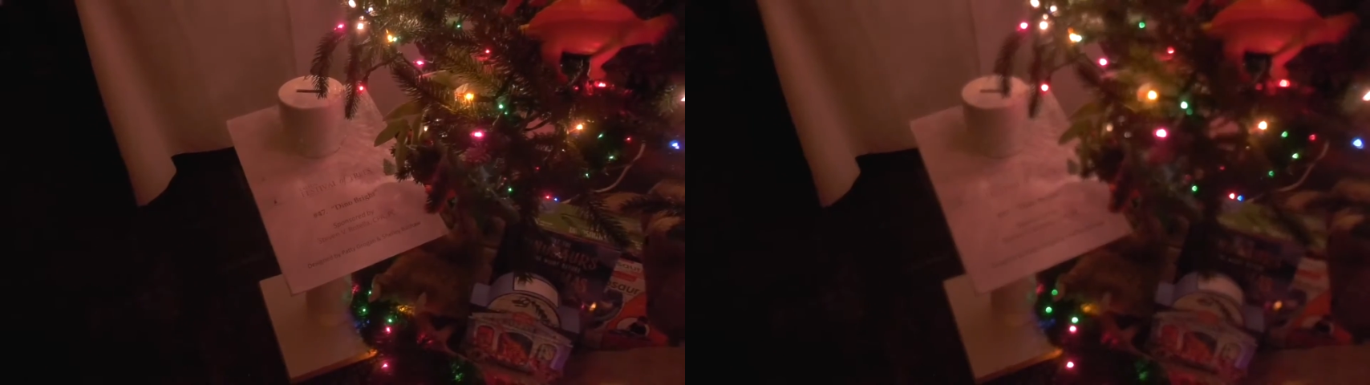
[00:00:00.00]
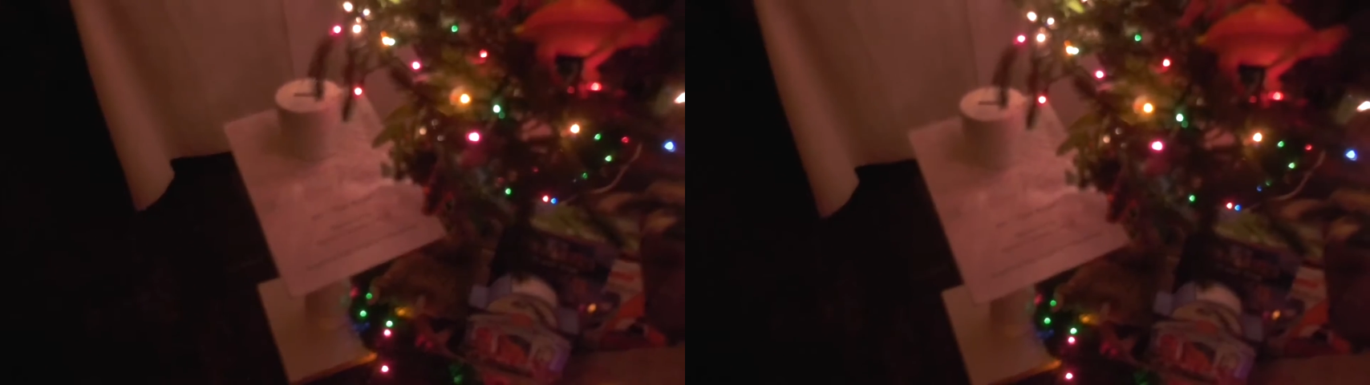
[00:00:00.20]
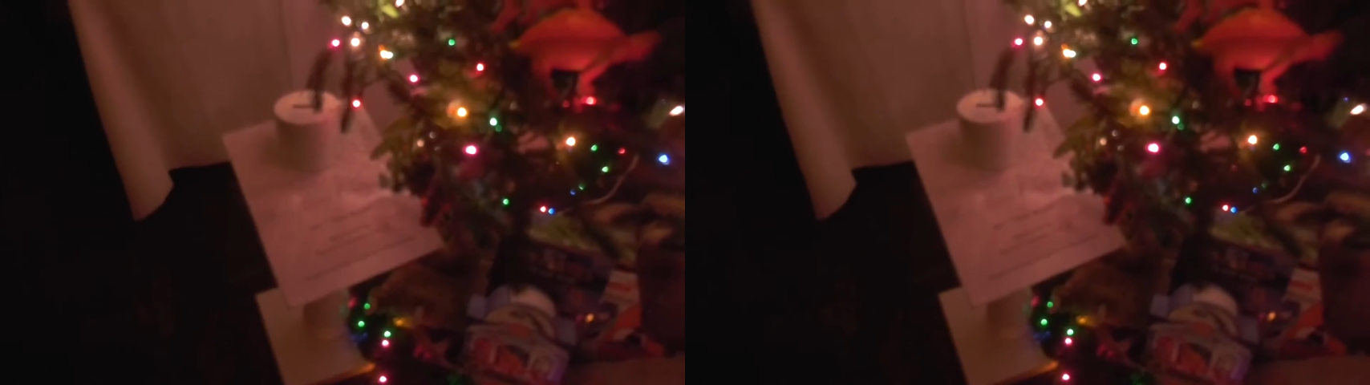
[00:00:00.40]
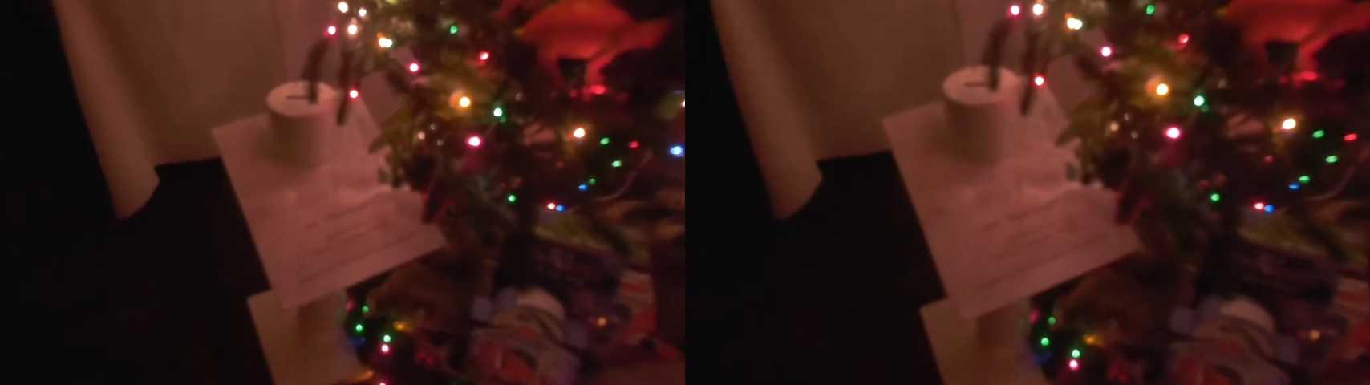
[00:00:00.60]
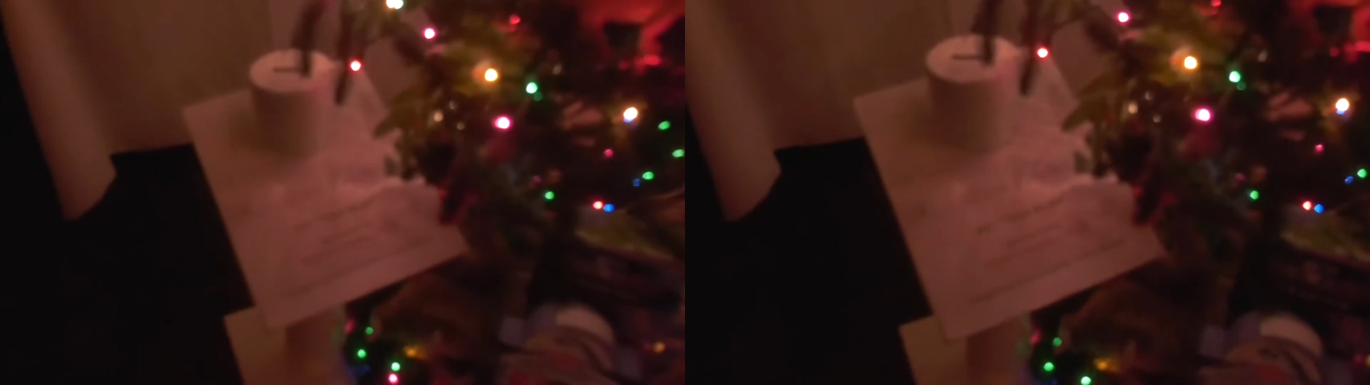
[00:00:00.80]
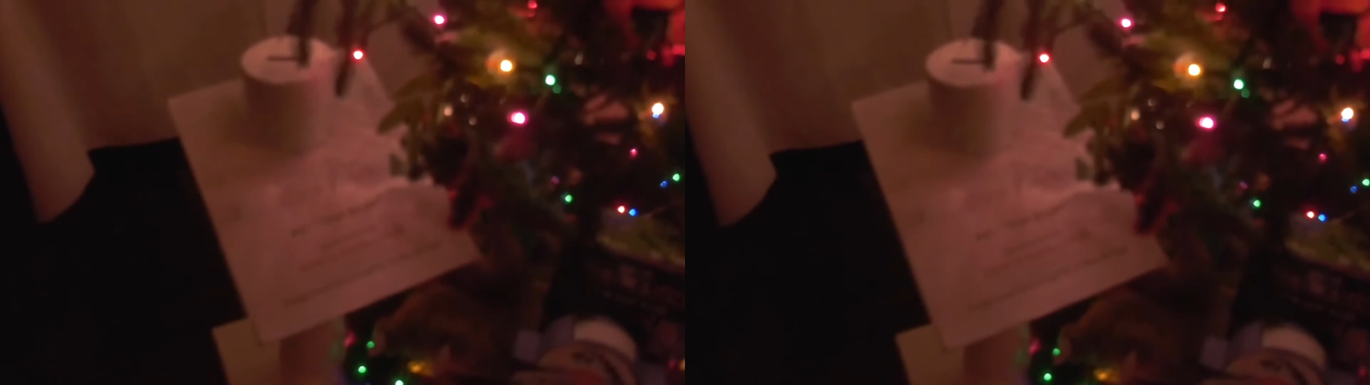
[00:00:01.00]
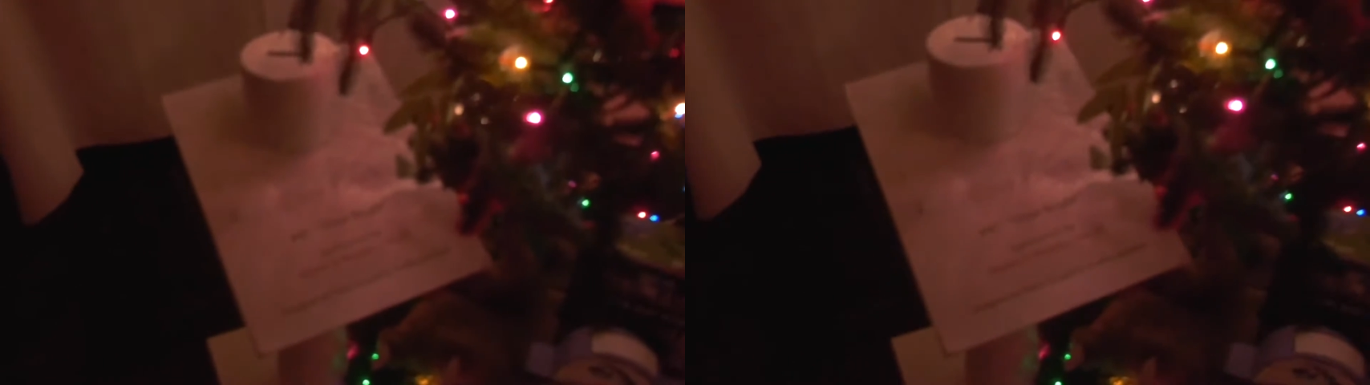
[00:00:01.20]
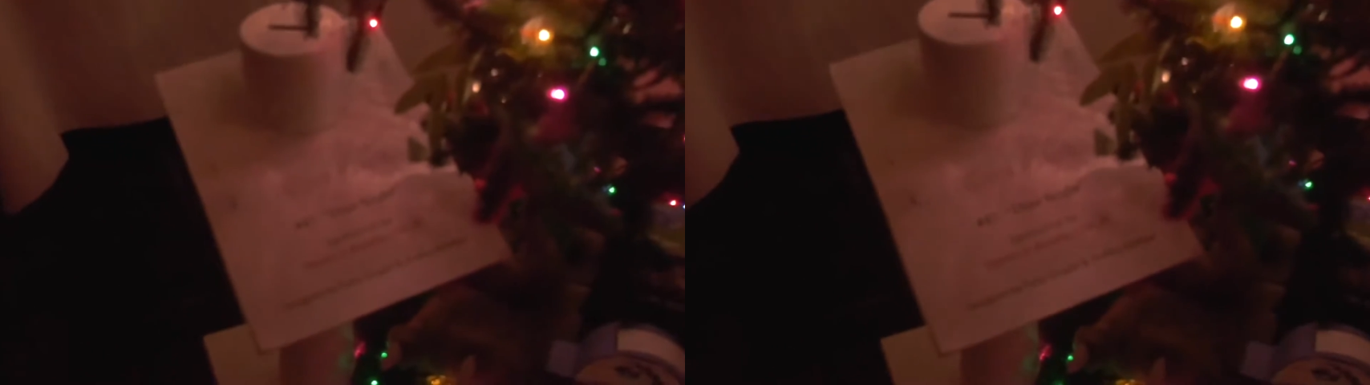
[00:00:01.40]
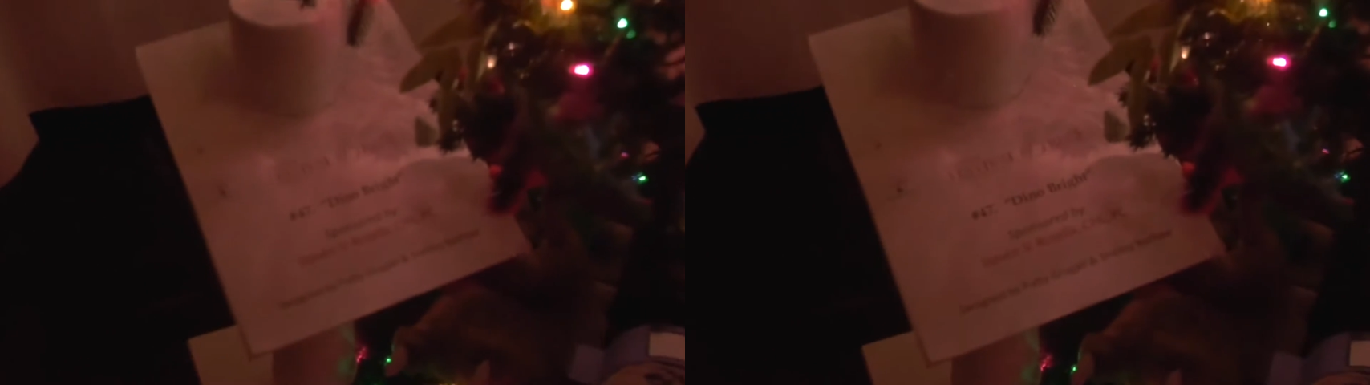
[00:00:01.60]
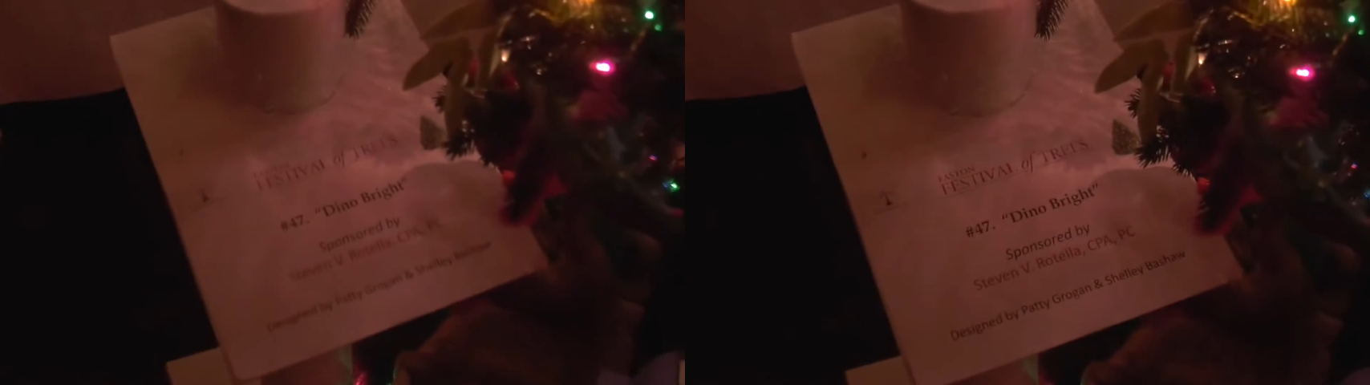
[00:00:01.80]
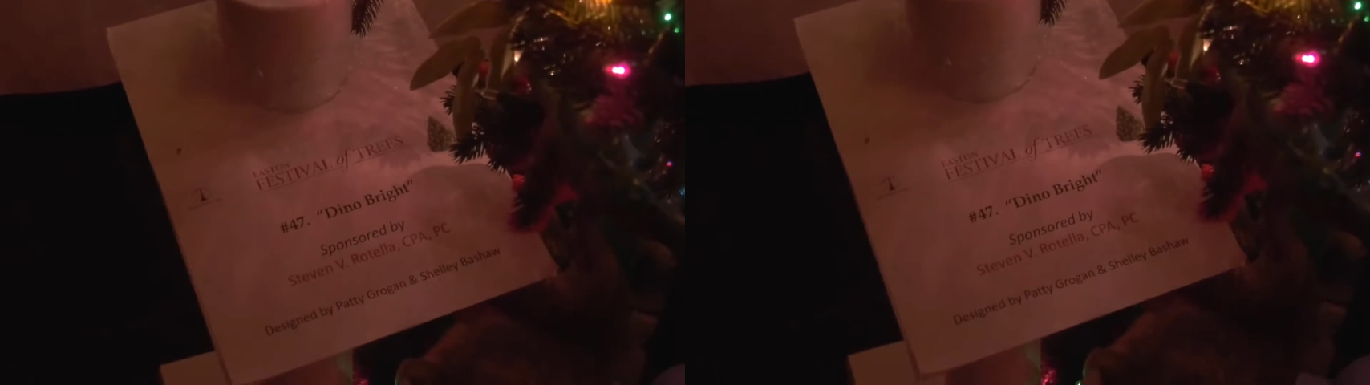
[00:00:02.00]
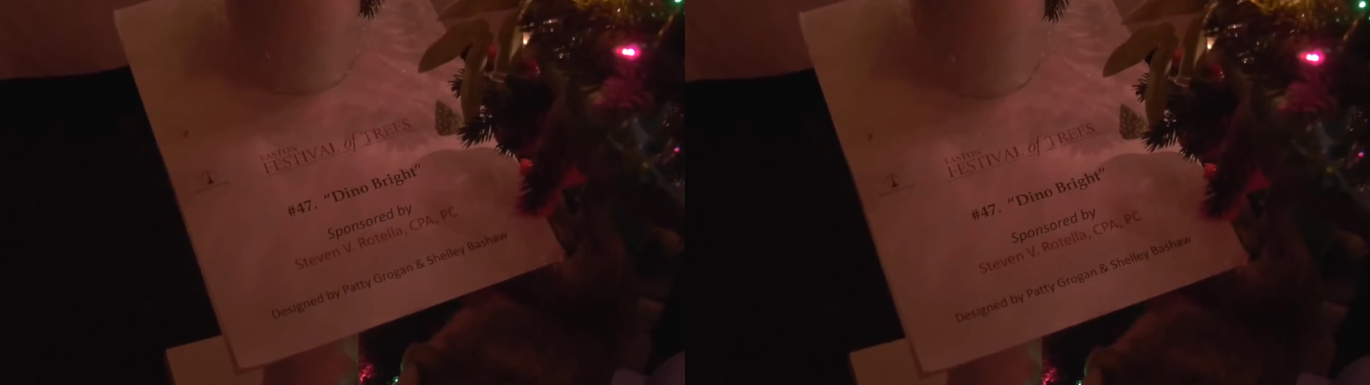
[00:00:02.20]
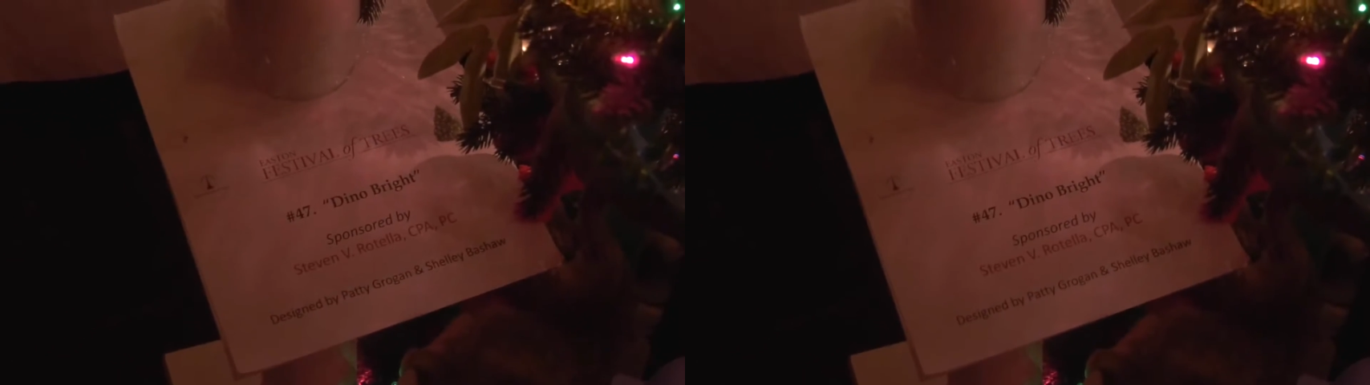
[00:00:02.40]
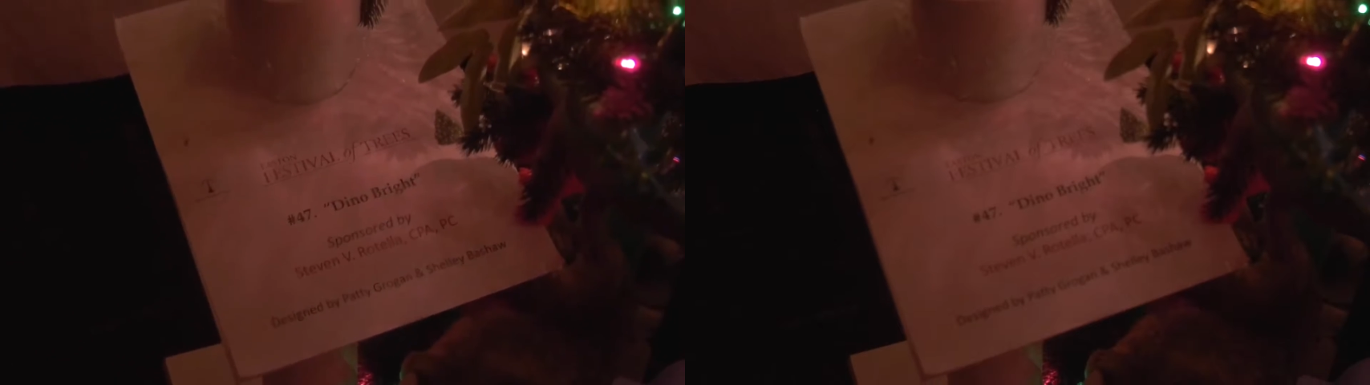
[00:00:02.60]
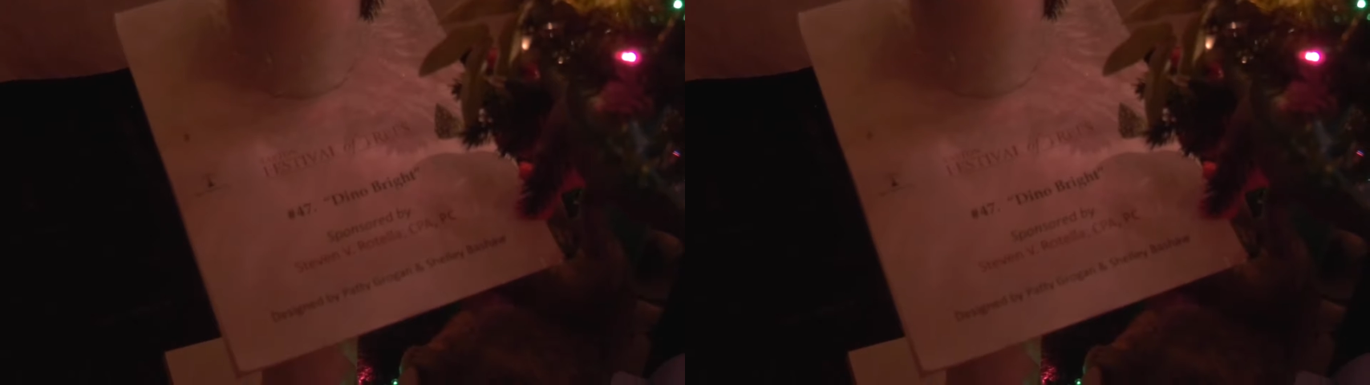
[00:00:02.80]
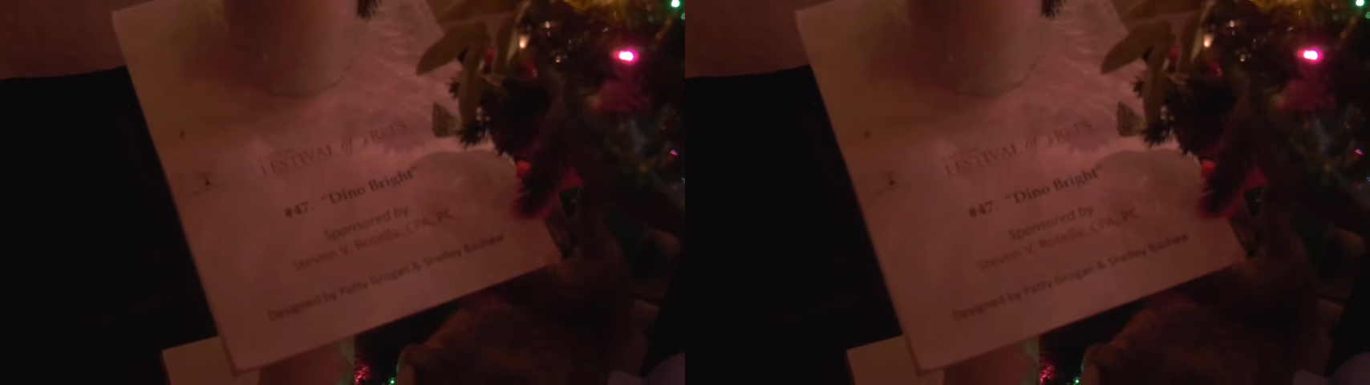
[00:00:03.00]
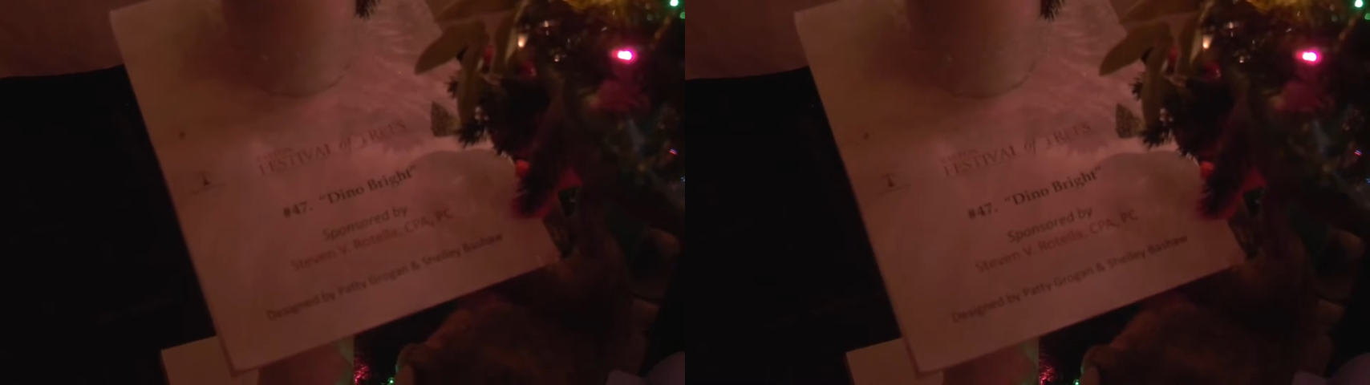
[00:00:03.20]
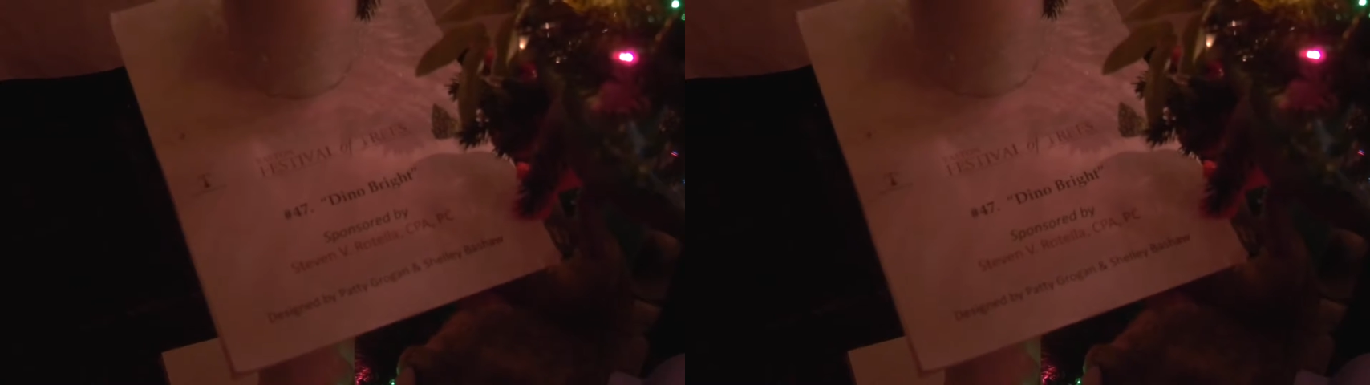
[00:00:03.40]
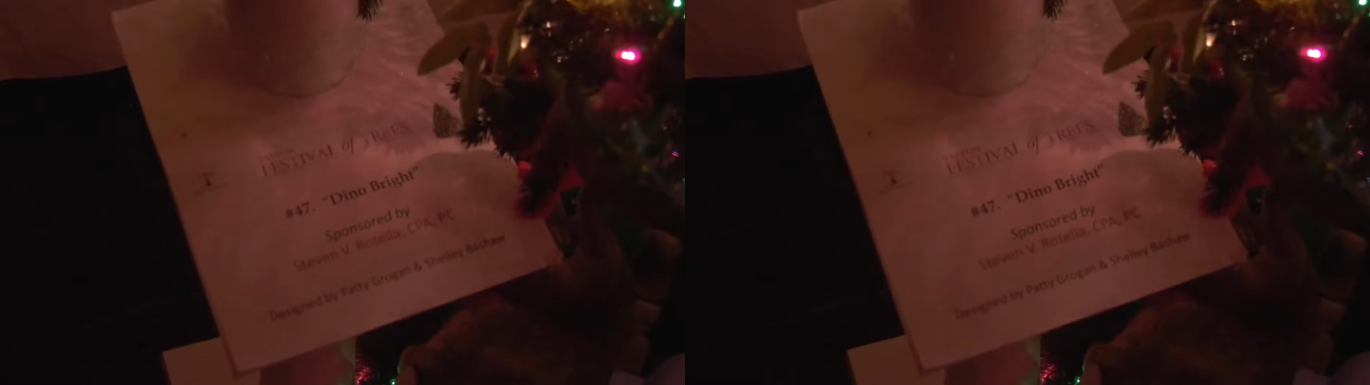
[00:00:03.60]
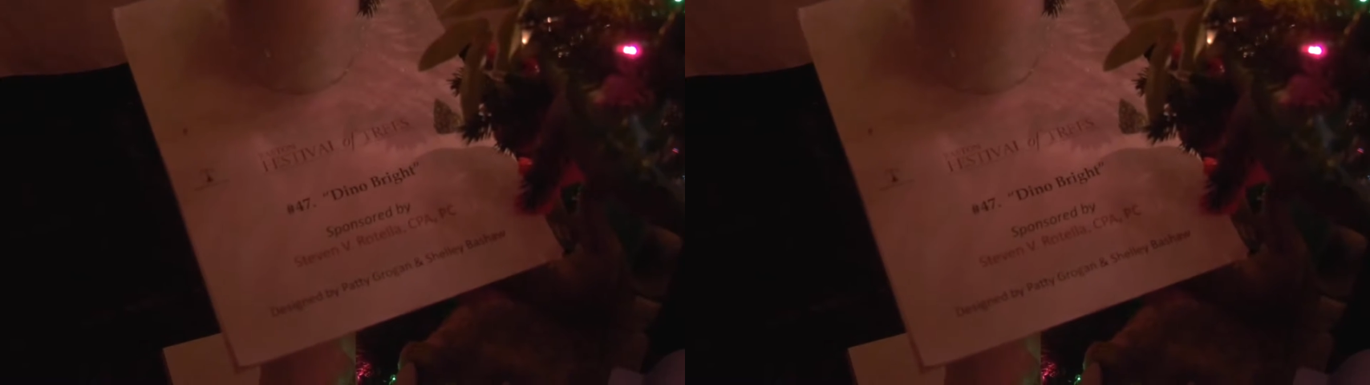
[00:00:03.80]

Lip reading: Nobody's mouth can be seen.